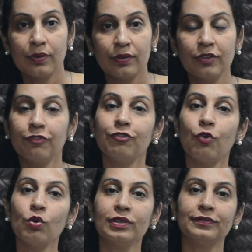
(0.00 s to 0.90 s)
The
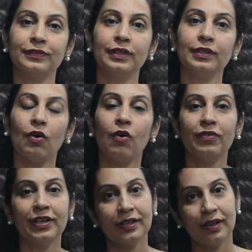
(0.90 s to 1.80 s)
fourth word of
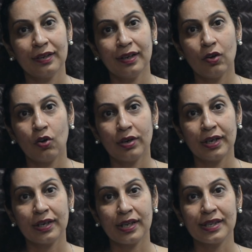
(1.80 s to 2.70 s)
internal
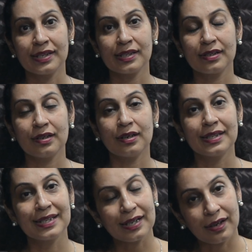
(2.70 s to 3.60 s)
audit is
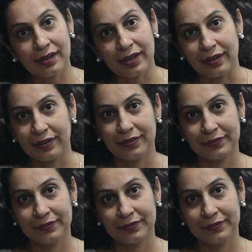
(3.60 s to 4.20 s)
consulting.